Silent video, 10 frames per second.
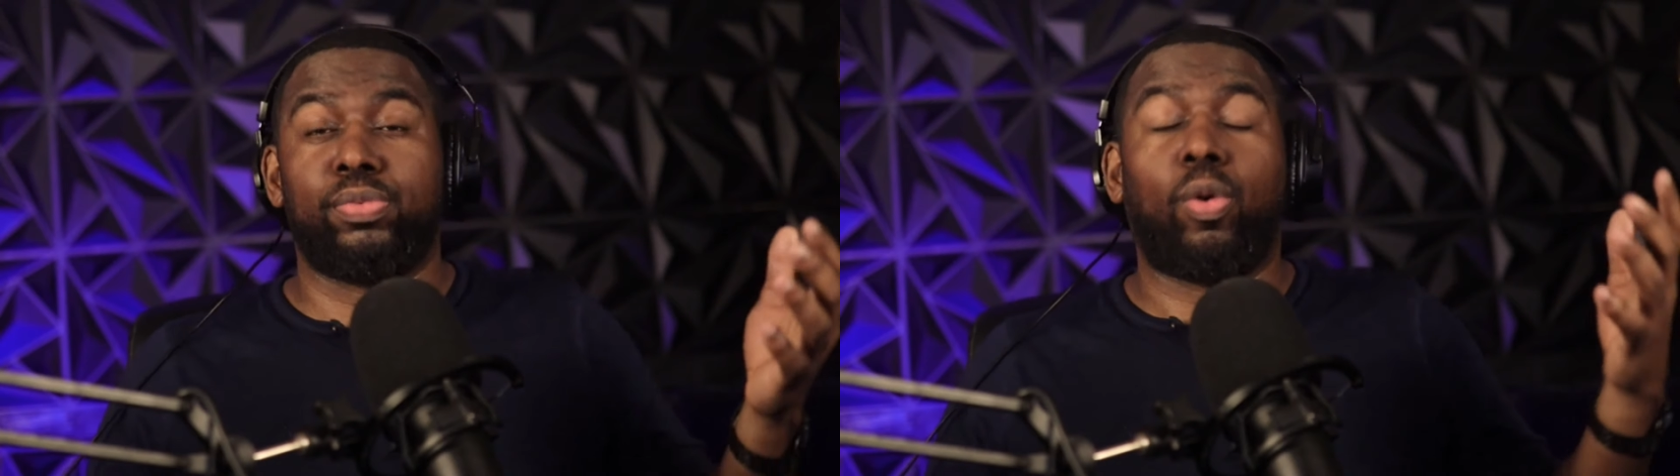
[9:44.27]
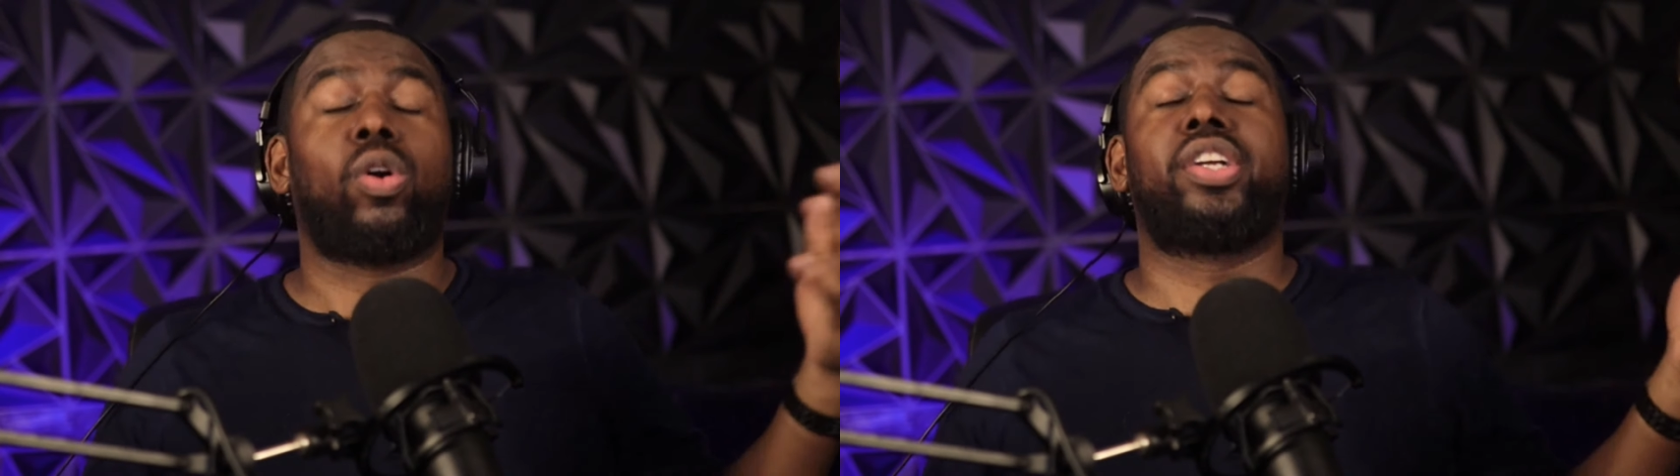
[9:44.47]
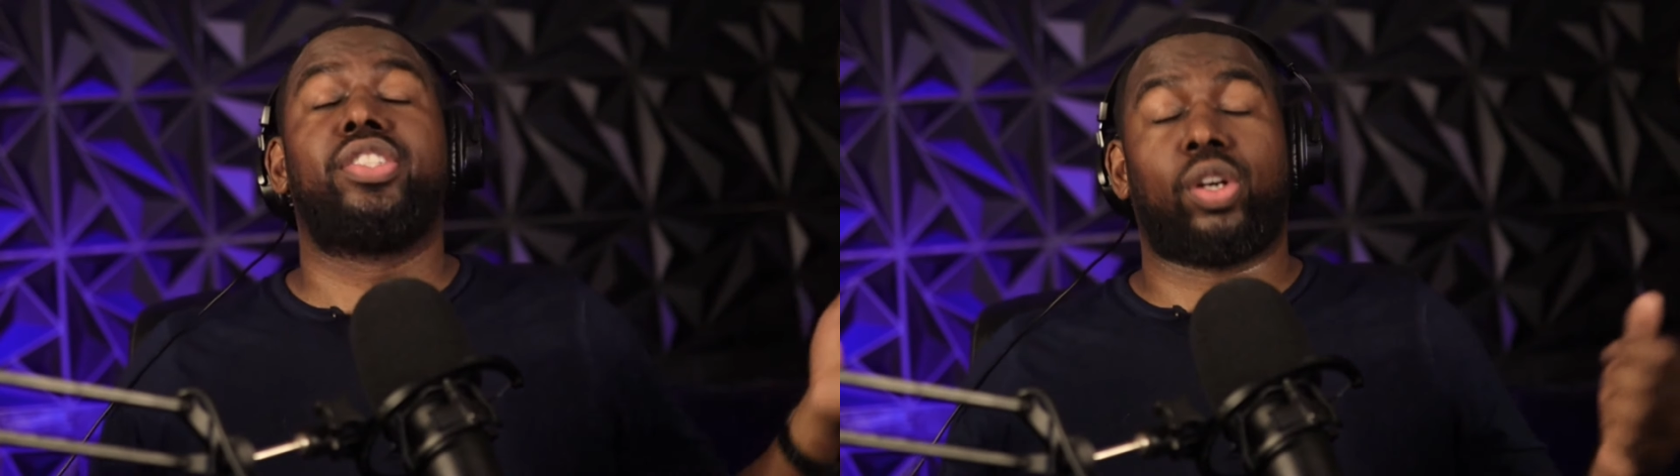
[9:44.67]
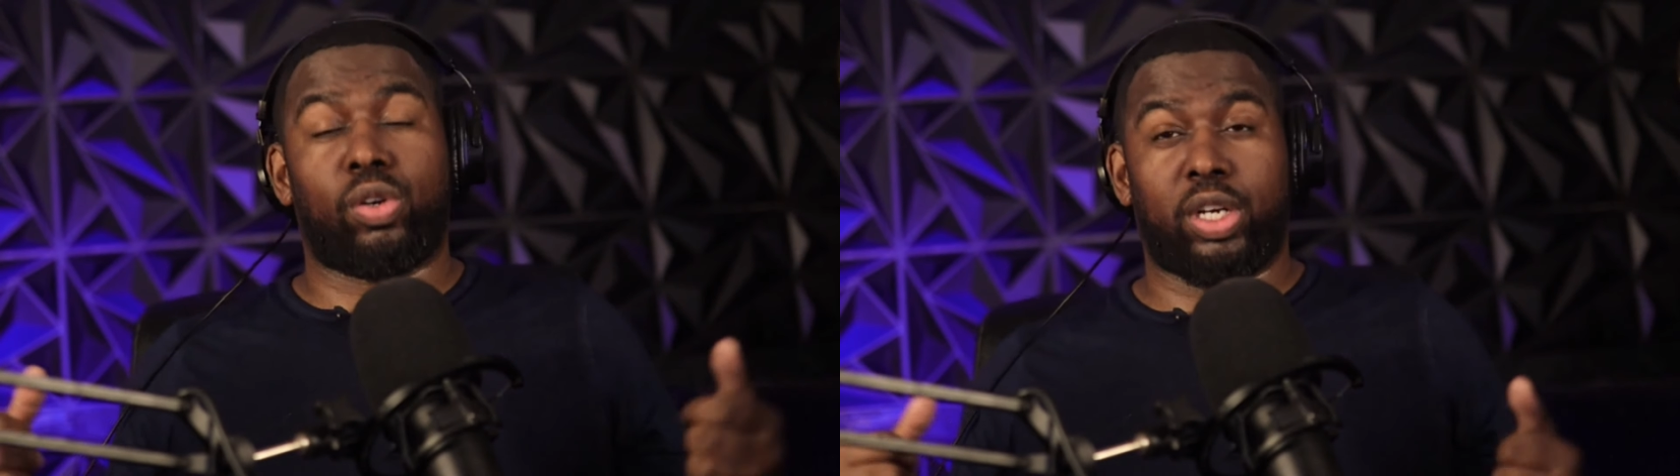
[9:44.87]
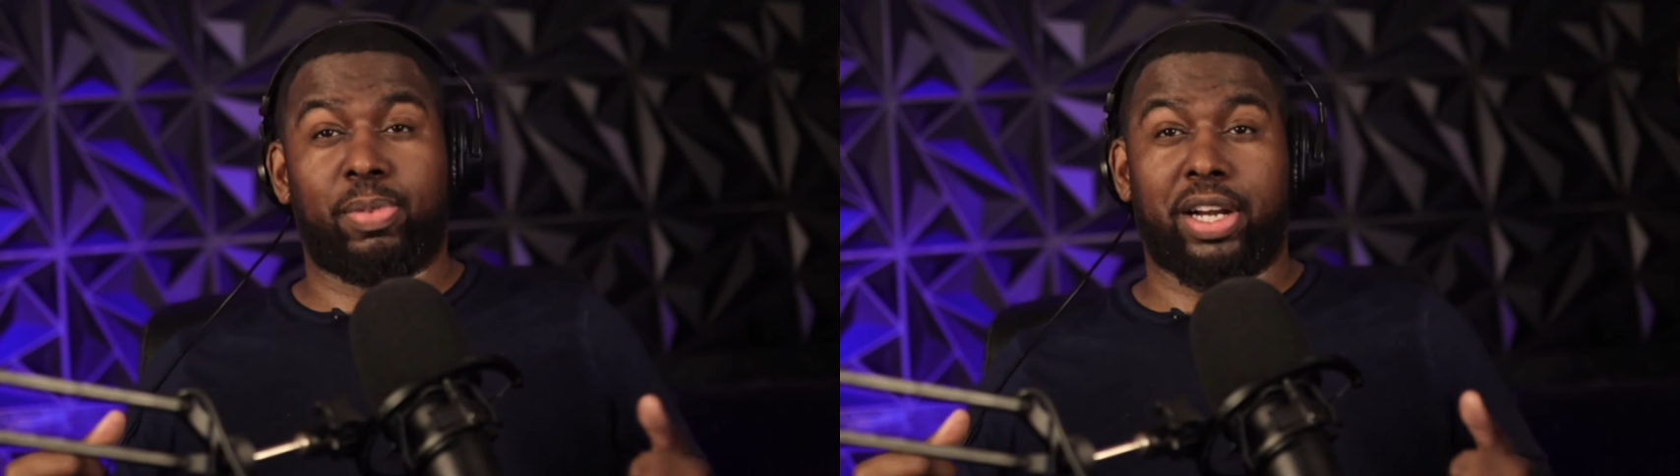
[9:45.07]
more concerned
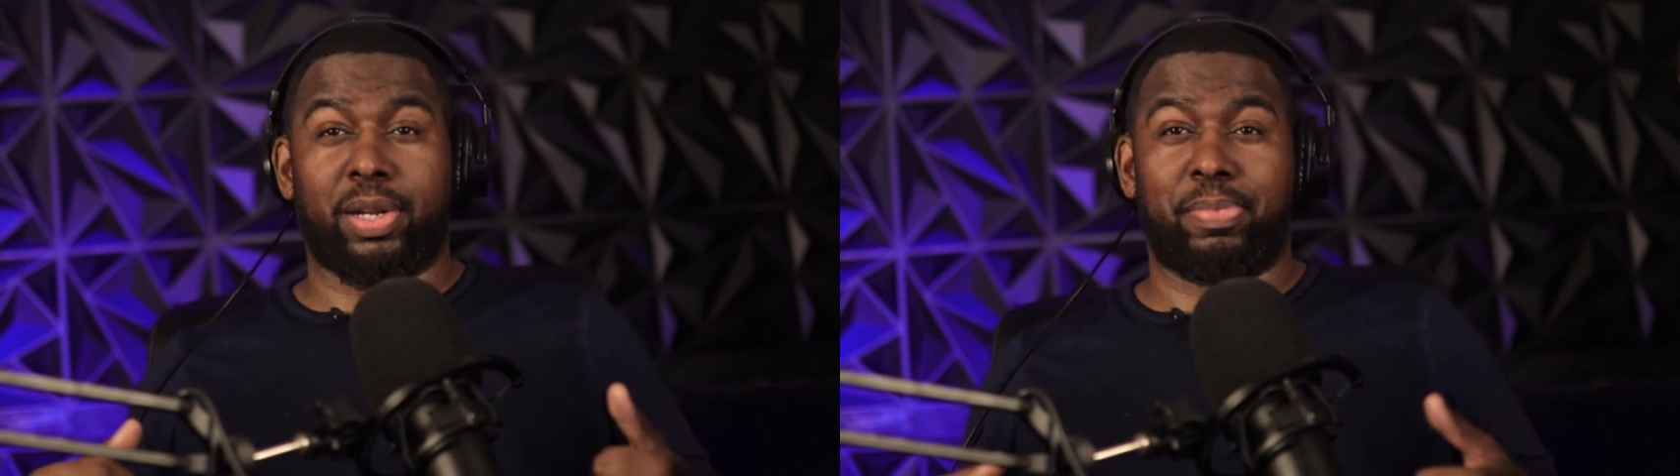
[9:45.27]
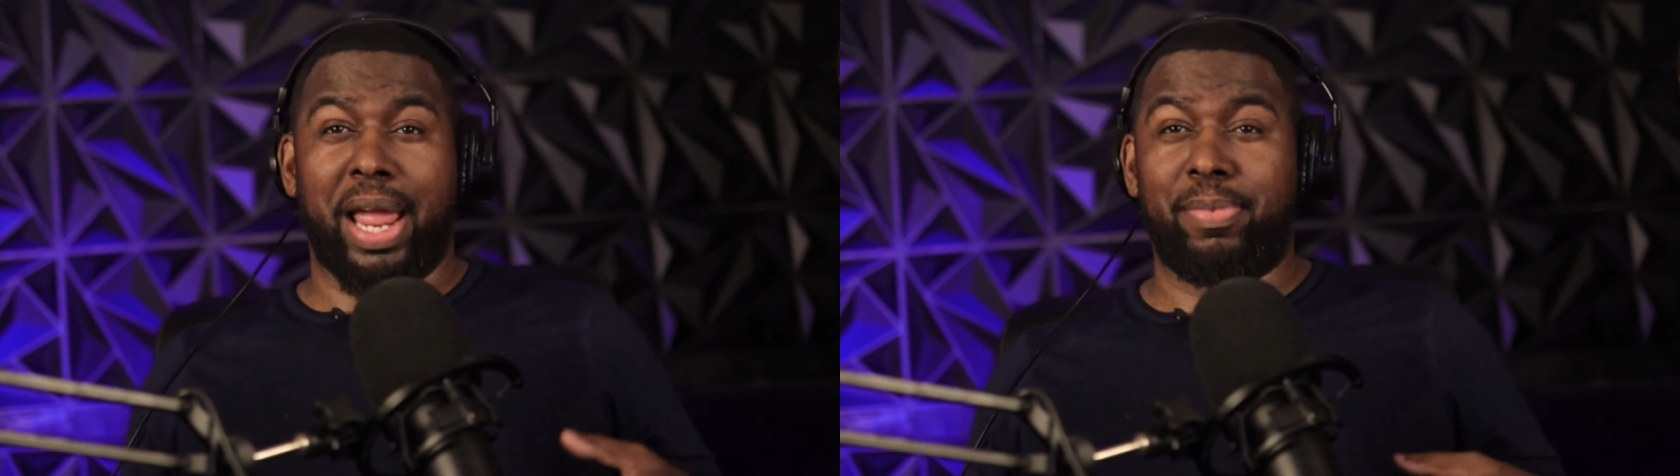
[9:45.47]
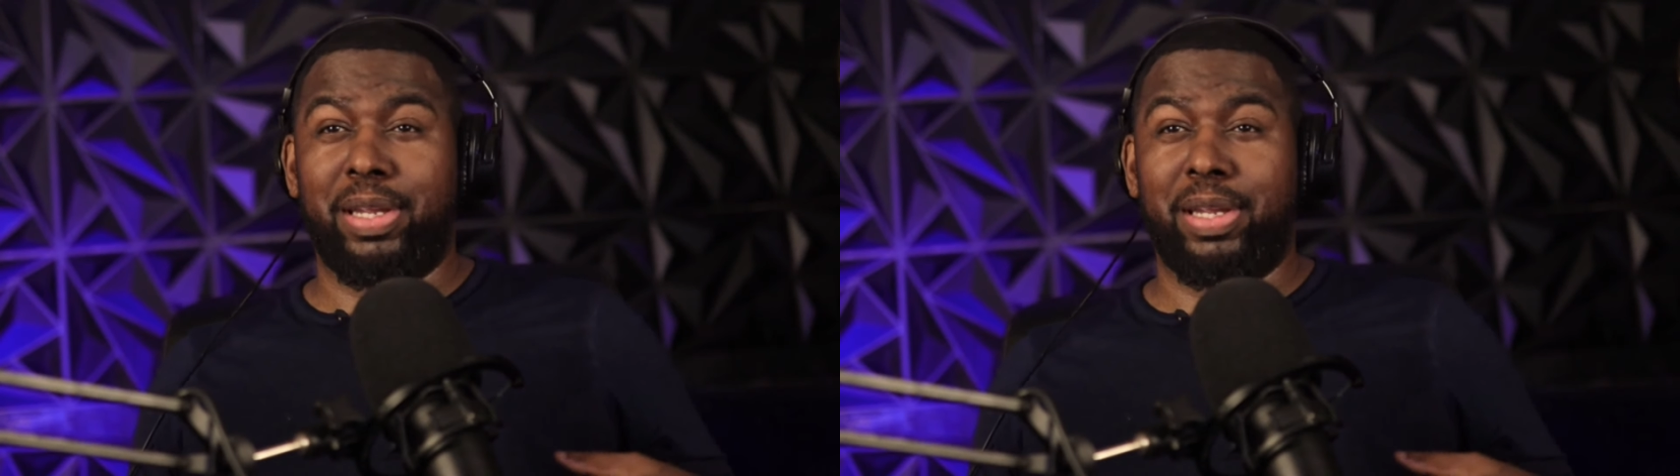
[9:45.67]
about the baby